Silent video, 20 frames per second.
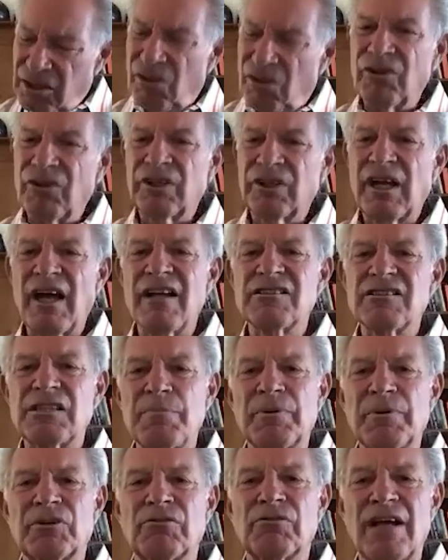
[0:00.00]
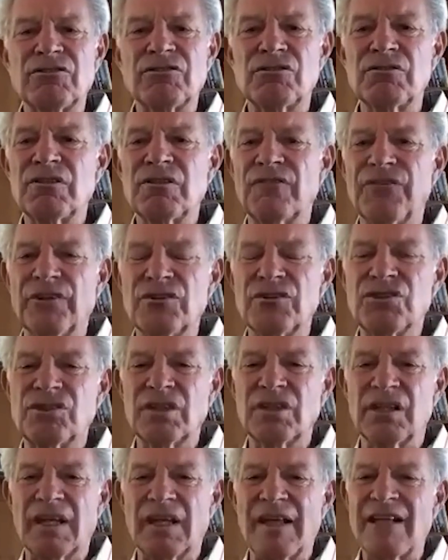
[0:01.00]
That's the whole concept of Grosso
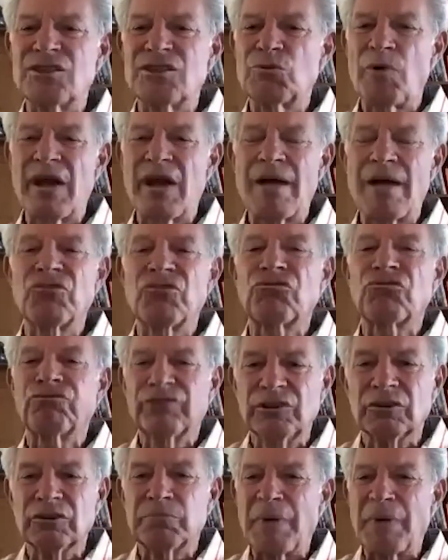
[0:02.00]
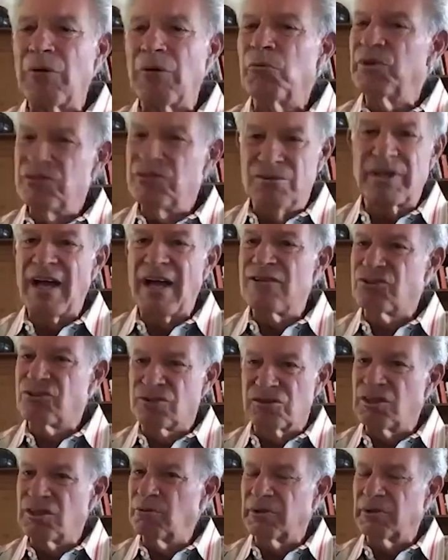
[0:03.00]
University. That's why I'm thrilled about what you
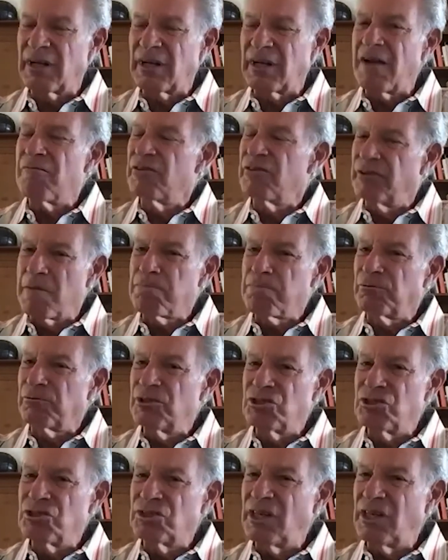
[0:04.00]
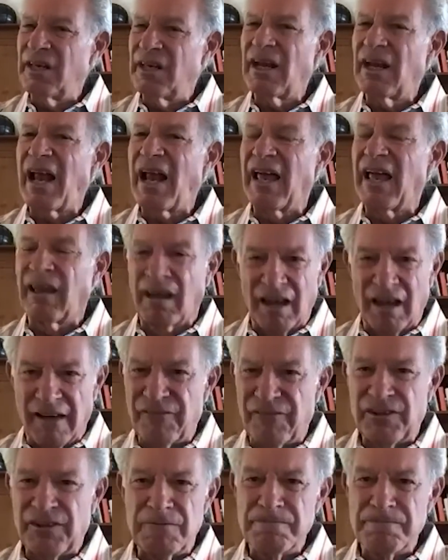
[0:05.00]
guys are doing. I really appreciate it. I love it.